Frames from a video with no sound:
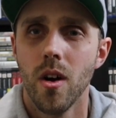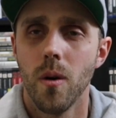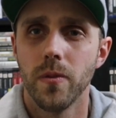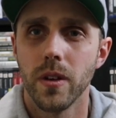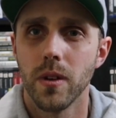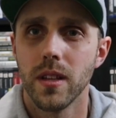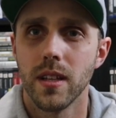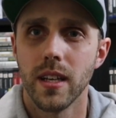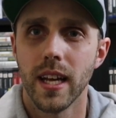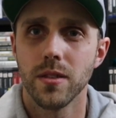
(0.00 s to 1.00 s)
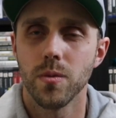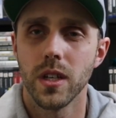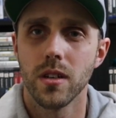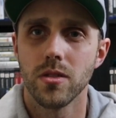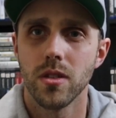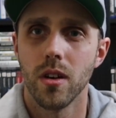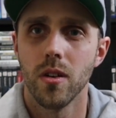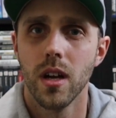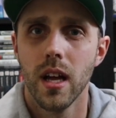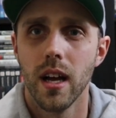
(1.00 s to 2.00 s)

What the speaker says: hopefully within the next week or so.